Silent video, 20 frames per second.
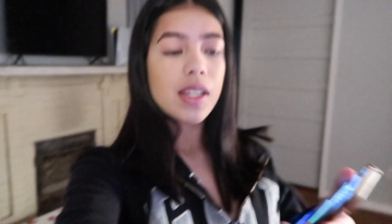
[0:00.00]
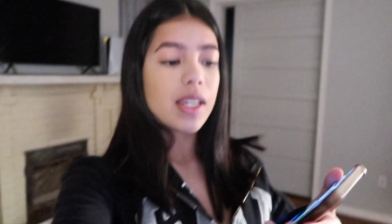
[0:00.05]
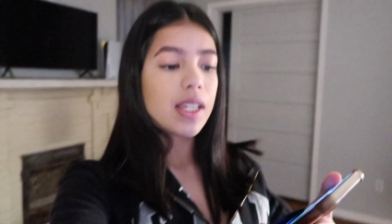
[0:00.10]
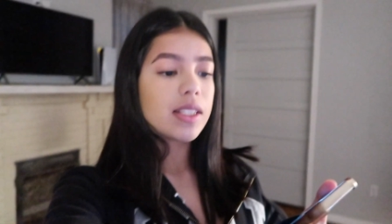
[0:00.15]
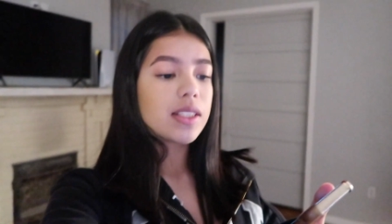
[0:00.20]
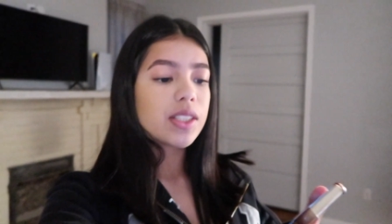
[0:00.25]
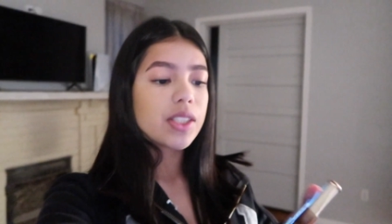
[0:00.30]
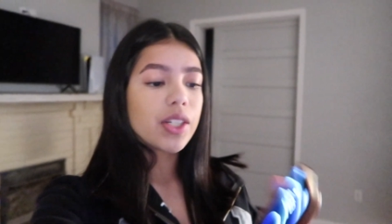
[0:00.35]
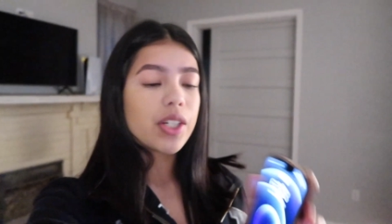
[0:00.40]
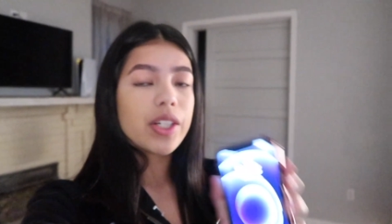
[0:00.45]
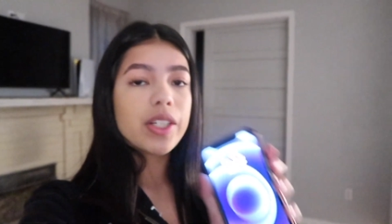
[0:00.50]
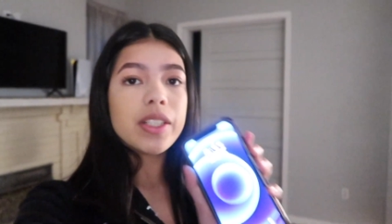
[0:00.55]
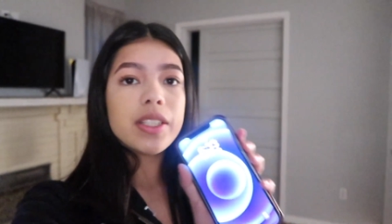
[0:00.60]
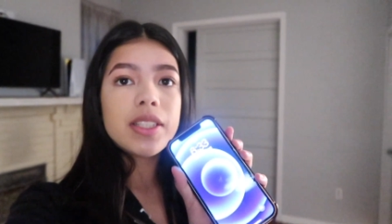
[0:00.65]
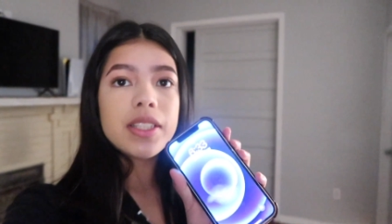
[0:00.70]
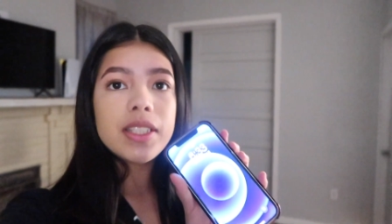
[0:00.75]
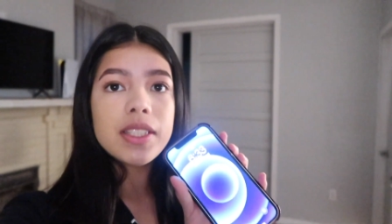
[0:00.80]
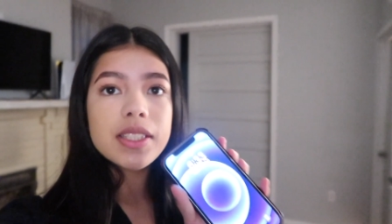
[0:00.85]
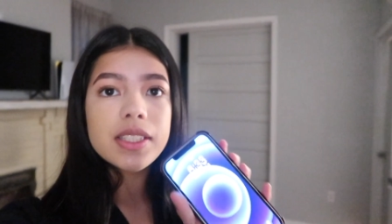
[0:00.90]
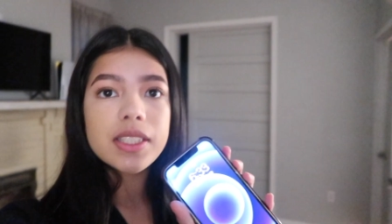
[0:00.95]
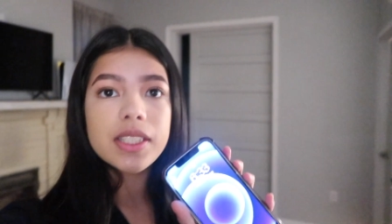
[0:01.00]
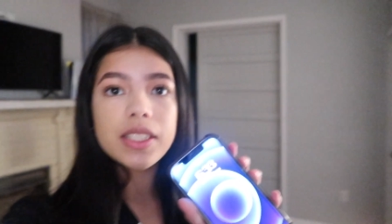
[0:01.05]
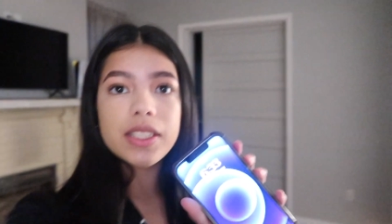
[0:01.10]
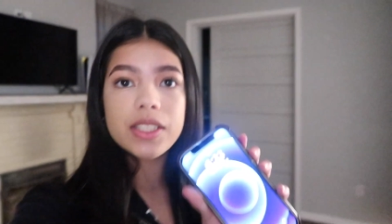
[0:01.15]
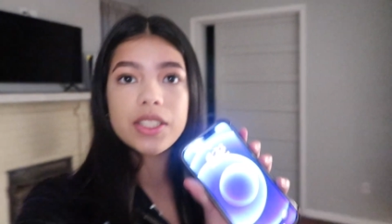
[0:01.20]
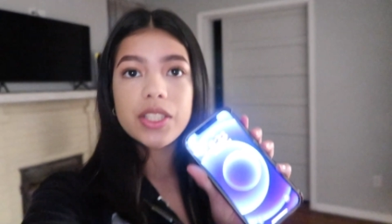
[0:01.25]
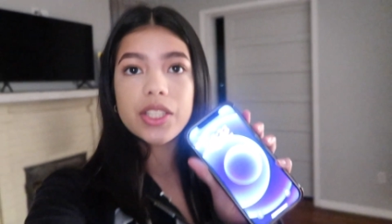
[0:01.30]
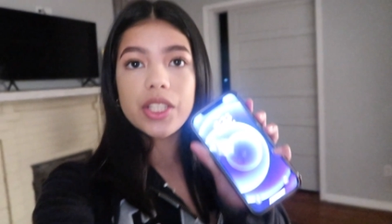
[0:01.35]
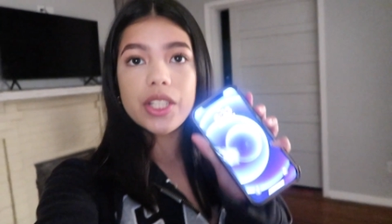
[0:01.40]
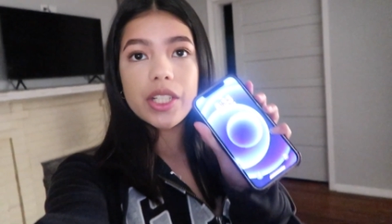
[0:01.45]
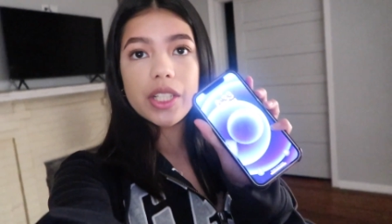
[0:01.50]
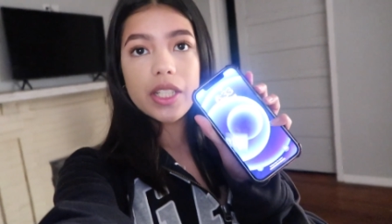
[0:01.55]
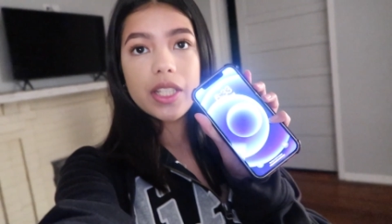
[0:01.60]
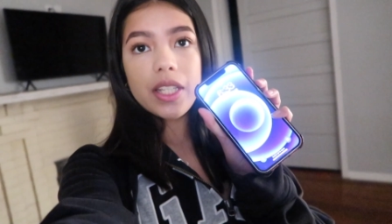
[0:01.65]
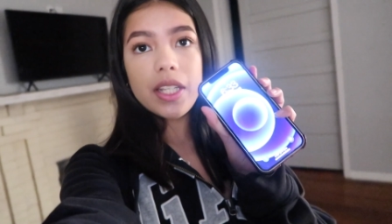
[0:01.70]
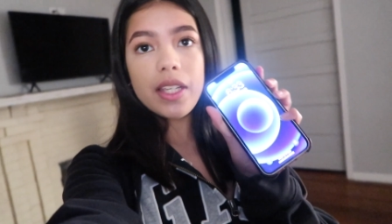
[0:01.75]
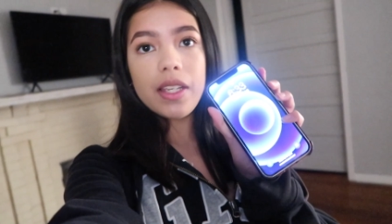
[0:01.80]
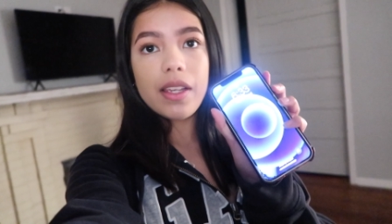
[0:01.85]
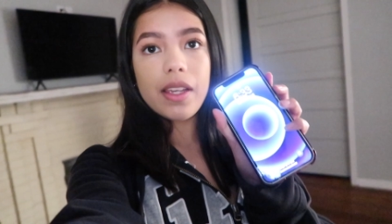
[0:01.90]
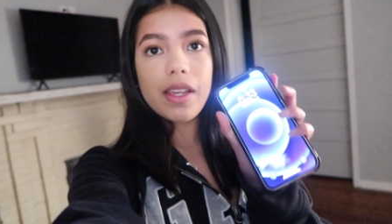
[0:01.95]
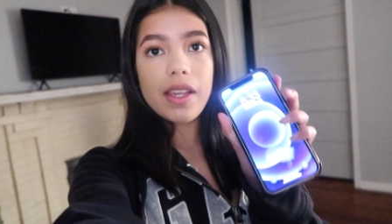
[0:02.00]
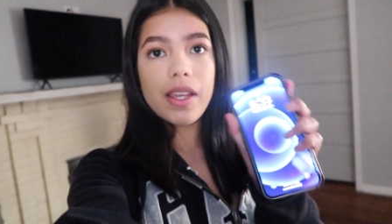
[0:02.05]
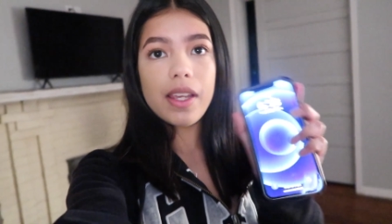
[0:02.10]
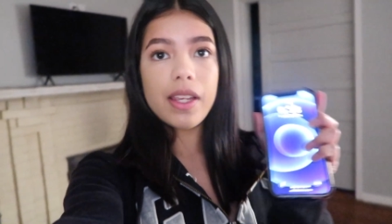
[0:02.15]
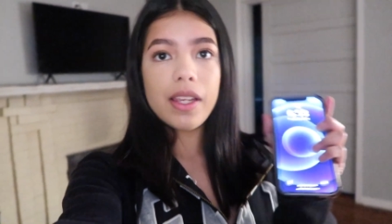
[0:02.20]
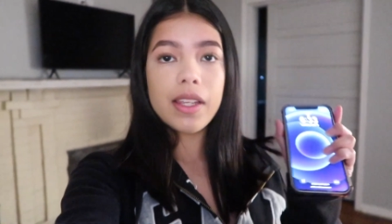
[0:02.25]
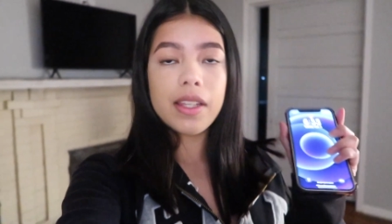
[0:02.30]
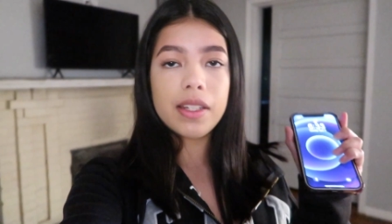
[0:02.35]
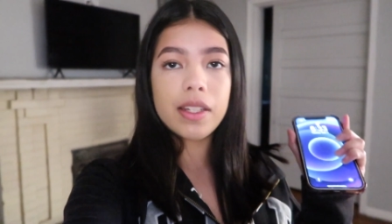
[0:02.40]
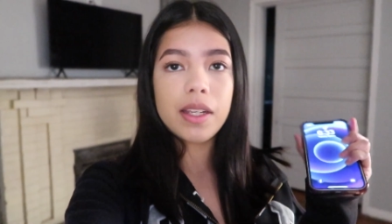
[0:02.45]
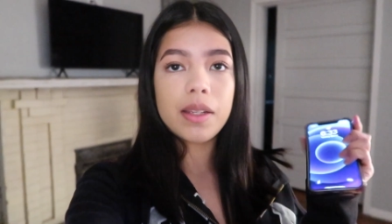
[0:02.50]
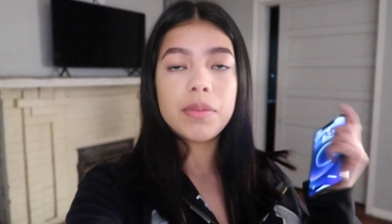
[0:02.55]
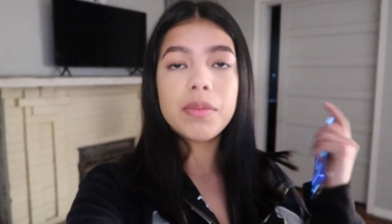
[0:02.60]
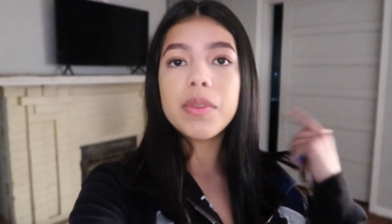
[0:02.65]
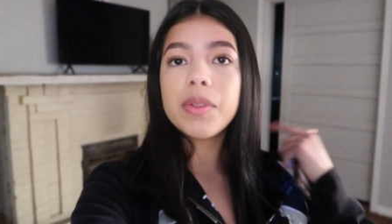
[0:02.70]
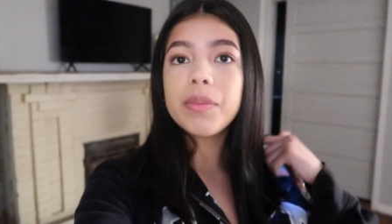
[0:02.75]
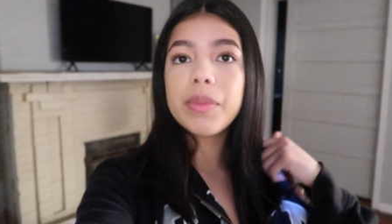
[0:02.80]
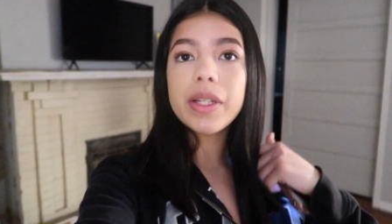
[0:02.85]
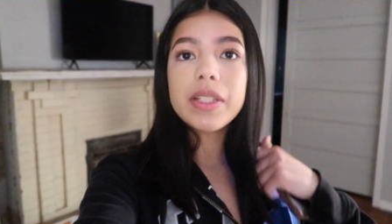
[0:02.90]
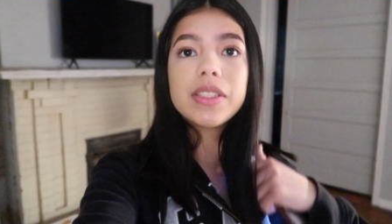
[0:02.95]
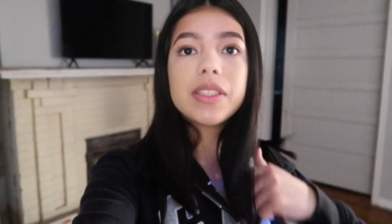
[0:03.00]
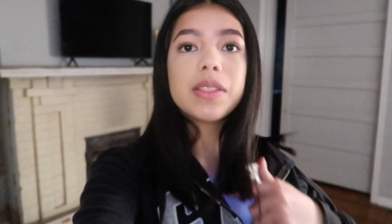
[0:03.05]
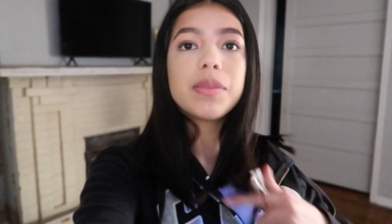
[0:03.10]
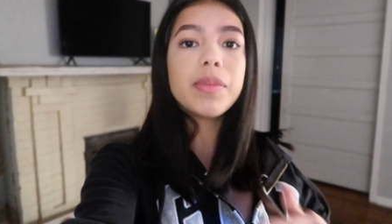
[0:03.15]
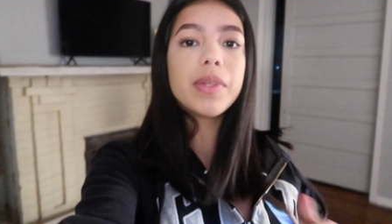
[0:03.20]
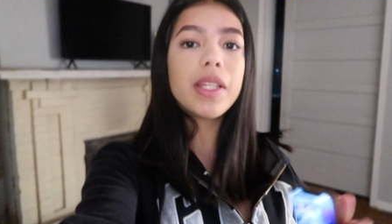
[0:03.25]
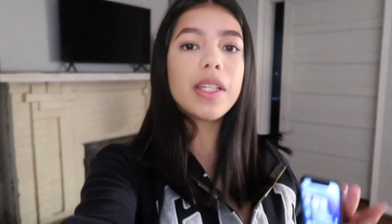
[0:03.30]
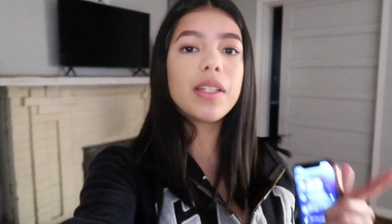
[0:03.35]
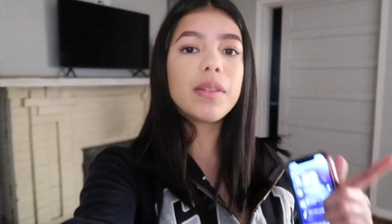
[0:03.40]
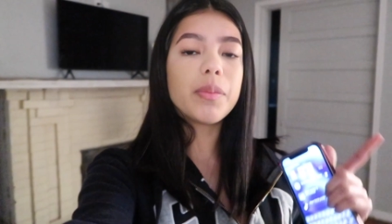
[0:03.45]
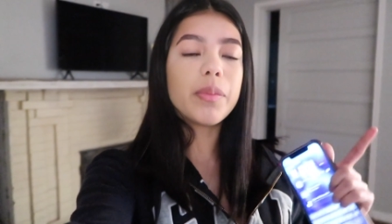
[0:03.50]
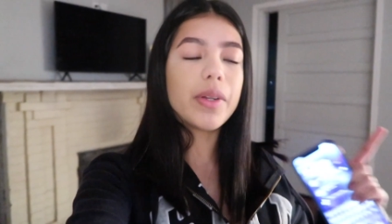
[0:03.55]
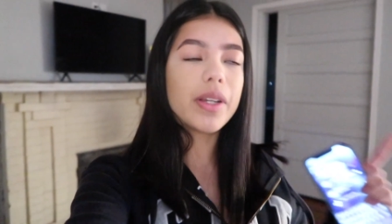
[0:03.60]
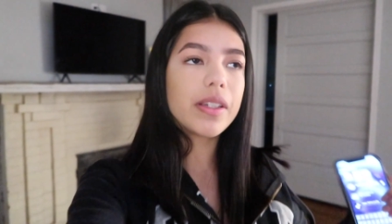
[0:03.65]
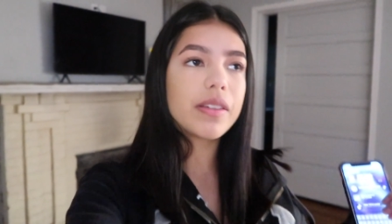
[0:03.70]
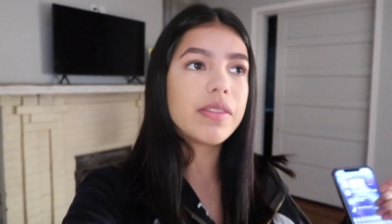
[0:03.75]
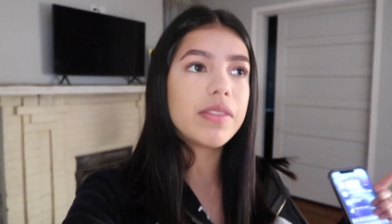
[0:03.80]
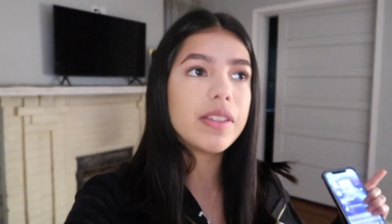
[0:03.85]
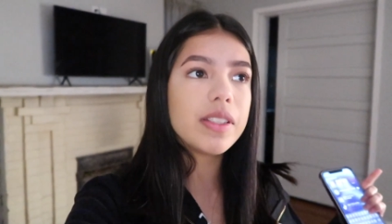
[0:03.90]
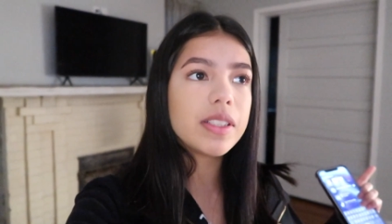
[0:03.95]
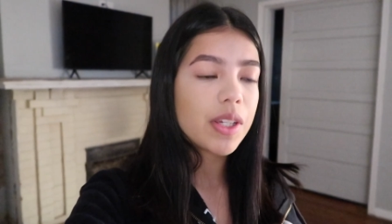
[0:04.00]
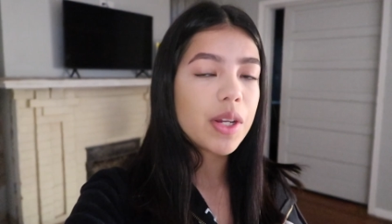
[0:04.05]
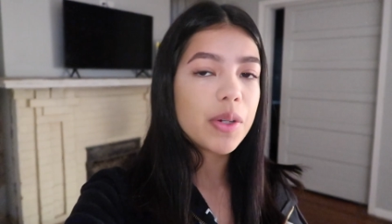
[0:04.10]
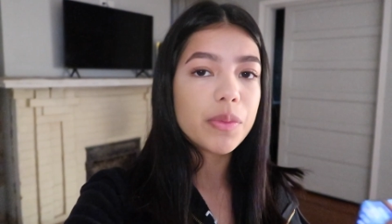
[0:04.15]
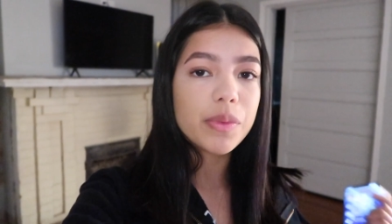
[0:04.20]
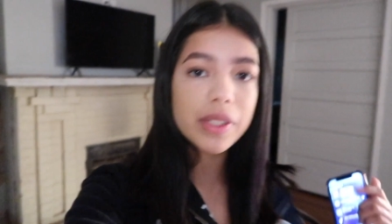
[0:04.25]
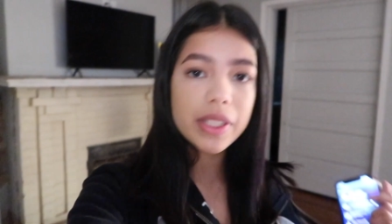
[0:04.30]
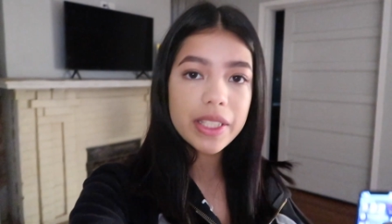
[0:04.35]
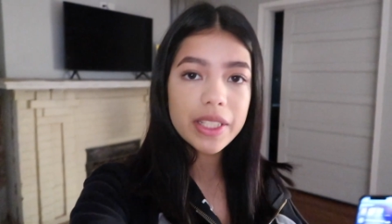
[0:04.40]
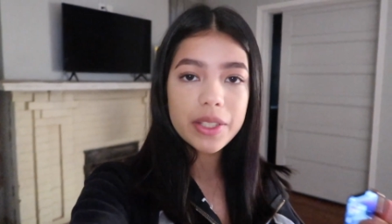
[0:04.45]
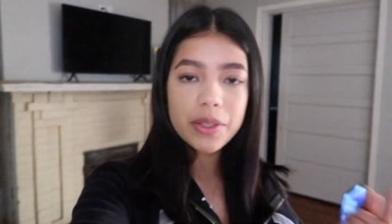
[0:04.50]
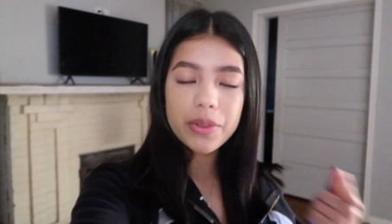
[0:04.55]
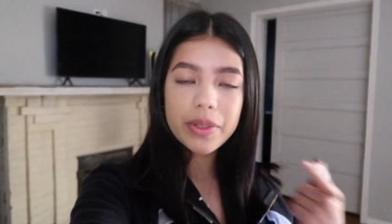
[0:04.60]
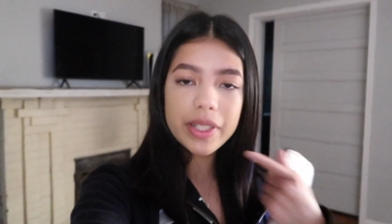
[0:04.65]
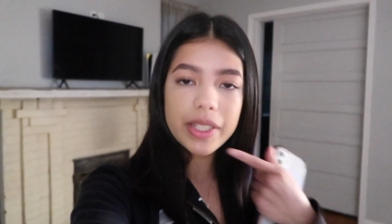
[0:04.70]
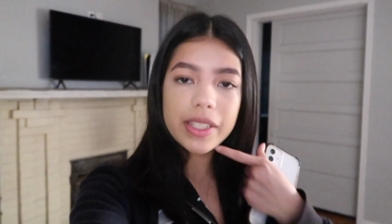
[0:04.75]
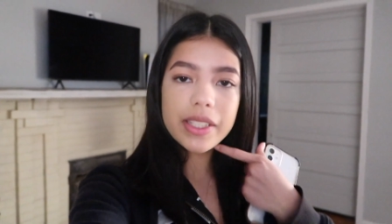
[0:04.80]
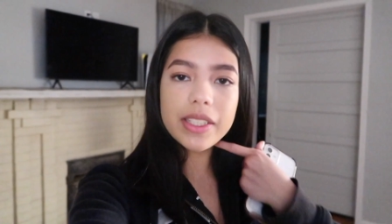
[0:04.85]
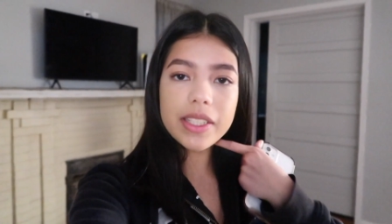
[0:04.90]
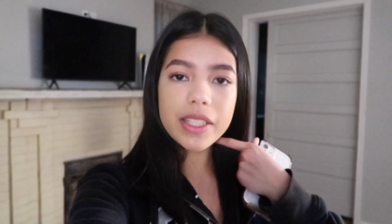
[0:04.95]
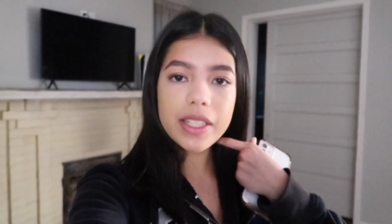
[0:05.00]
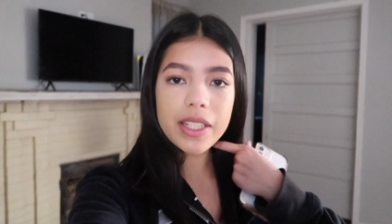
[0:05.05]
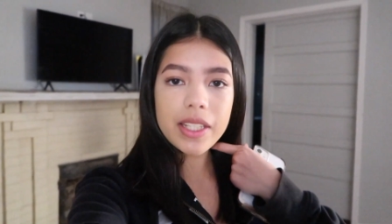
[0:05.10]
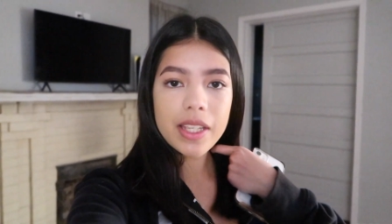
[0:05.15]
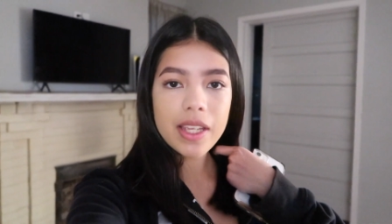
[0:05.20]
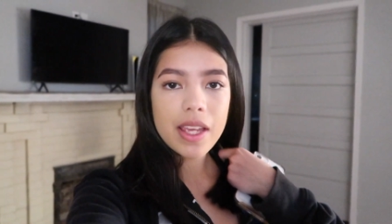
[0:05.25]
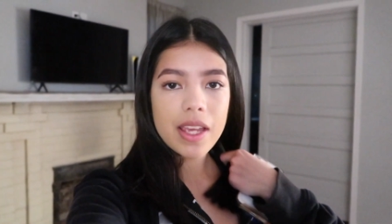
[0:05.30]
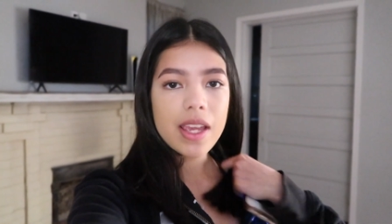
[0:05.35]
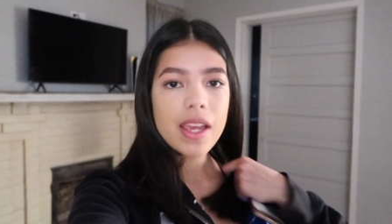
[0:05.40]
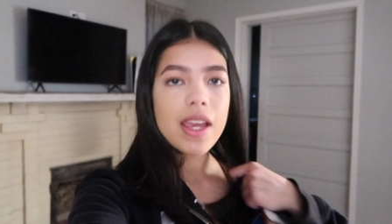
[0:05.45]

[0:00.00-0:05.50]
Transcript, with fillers: It's currently 6.30 and I'm about to make breakfast really quickly